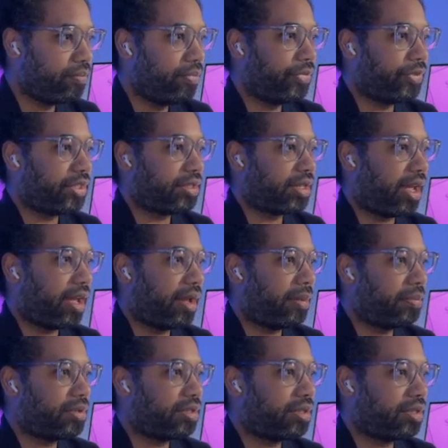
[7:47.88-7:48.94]

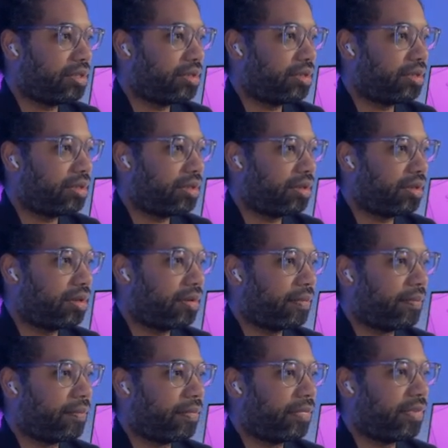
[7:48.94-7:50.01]
tapped
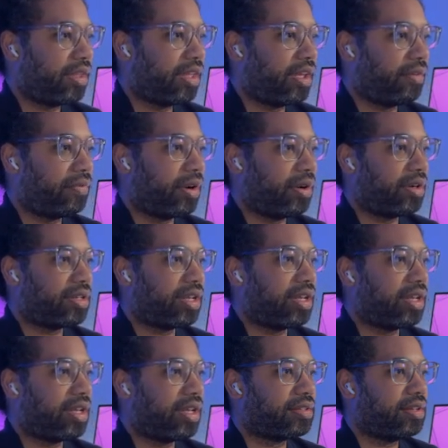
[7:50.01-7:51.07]
half-hour
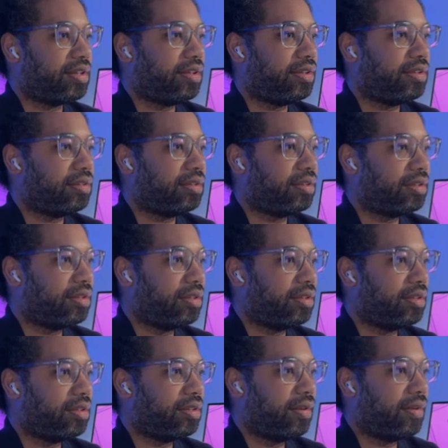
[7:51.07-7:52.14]
task cell,
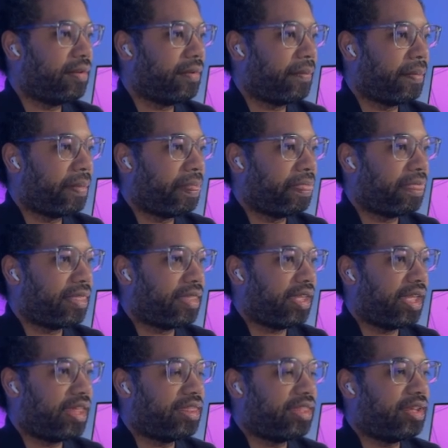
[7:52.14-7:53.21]

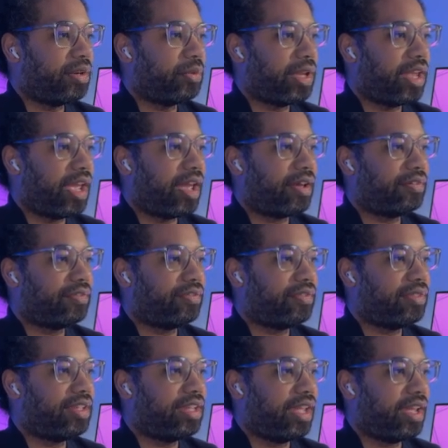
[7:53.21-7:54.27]
and then we have
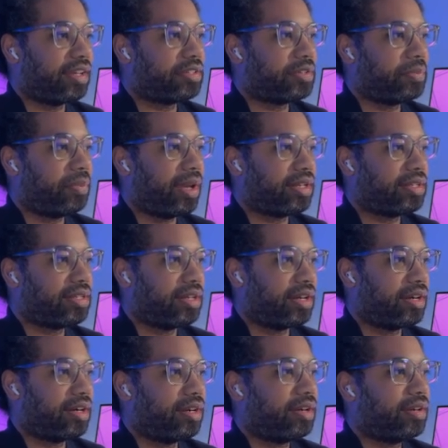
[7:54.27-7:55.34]
the expect
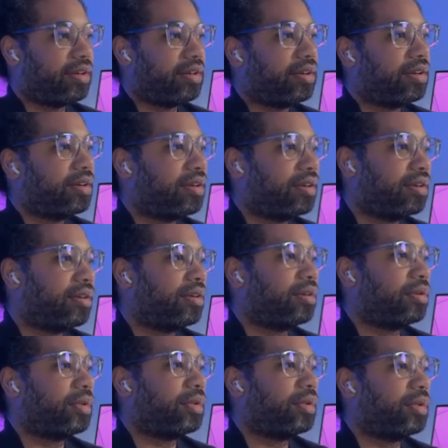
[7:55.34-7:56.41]
here.
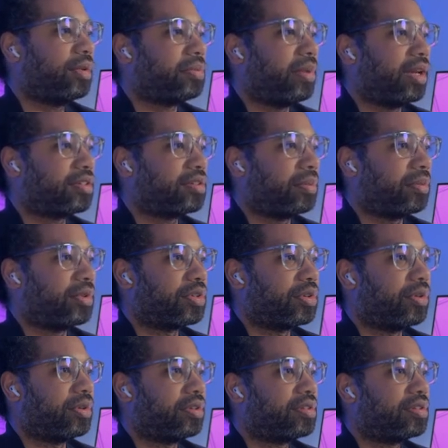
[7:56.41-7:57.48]
We expect some
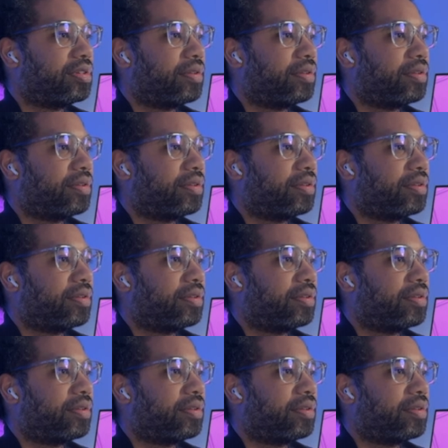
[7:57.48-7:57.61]
results.